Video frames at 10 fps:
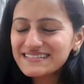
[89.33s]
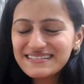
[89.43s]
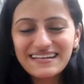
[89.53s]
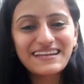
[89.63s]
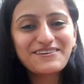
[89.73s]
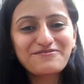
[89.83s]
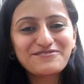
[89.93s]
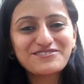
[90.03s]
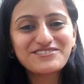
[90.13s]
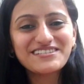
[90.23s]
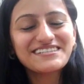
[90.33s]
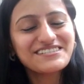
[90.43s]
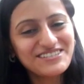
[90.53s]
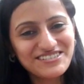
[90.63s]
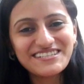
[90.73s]
Signing off for today,
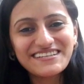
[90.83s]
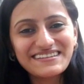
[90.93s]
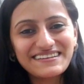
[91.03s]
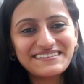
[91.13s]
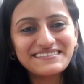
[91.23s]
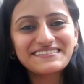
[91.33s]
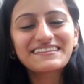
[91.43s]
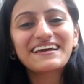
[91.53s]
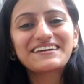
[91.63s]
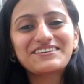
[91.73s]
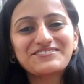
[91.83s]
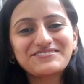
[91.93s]
Dr. Nikita here. Thank you.